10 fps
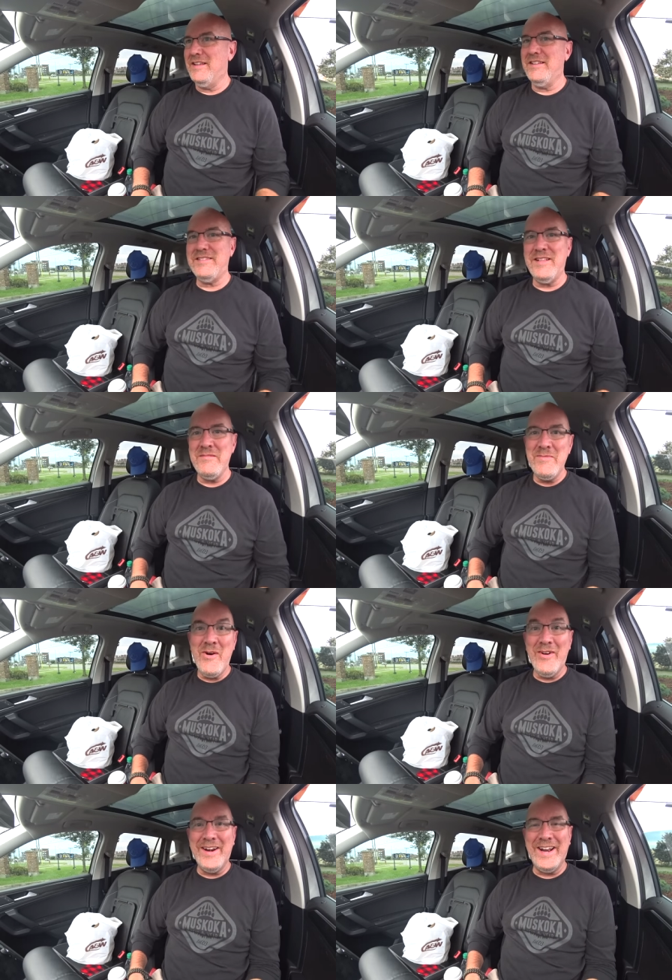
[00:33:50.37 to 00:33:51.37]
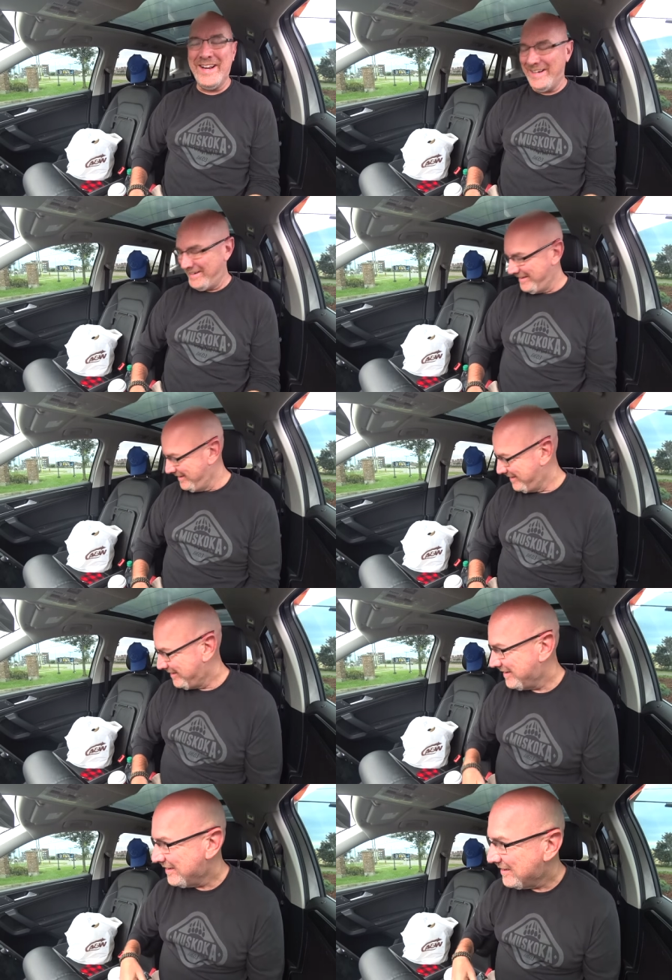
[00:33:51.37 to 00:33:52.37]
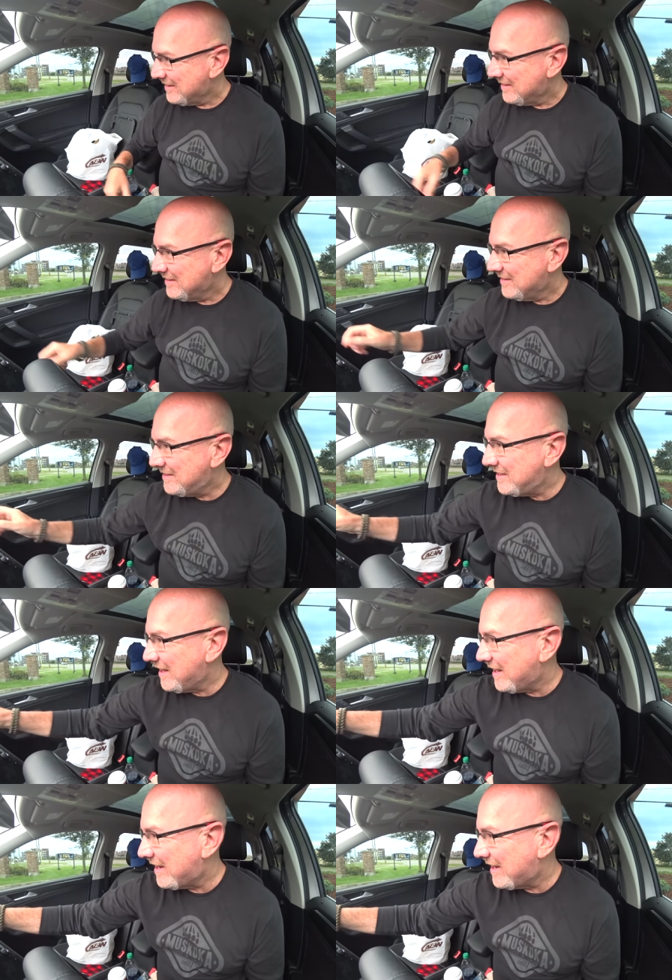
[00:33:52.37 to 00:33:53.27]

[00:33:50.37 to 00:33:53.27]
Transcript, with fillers: it's the morning. Silly